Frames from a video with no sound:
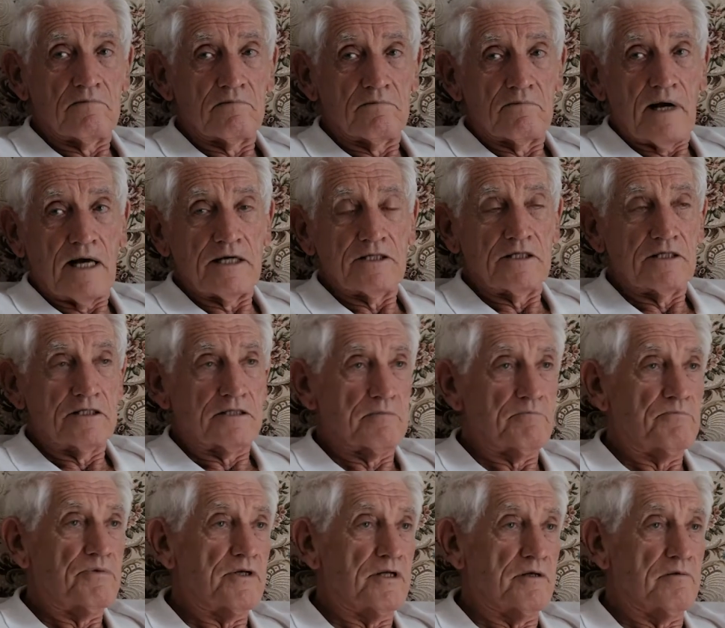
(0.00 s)
racing some
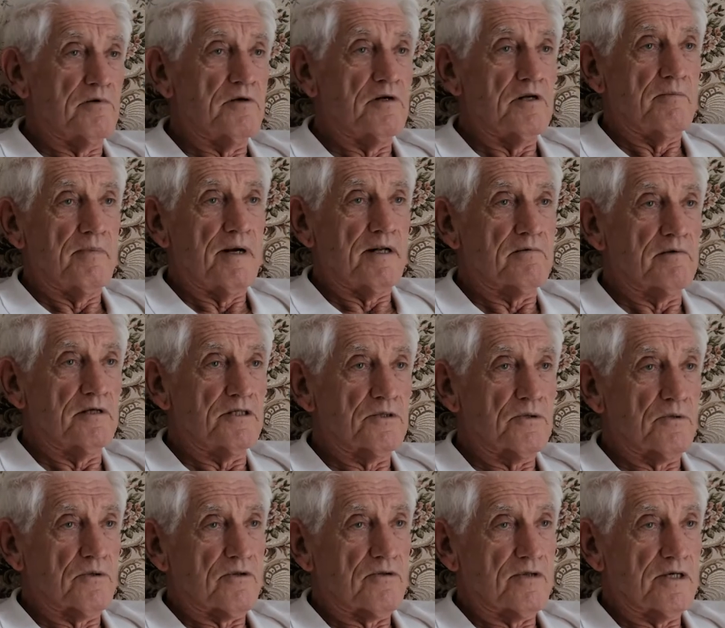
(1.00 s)
pretty rudimentary
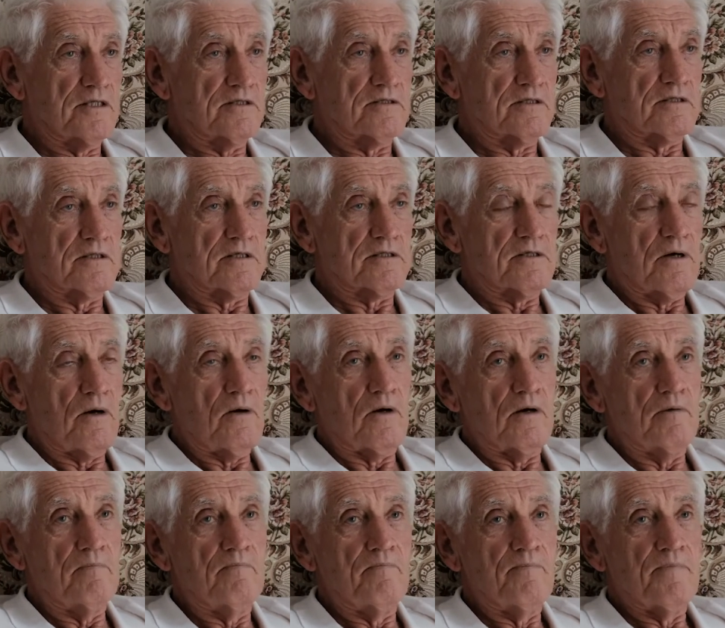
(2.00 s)
sort of things at the time.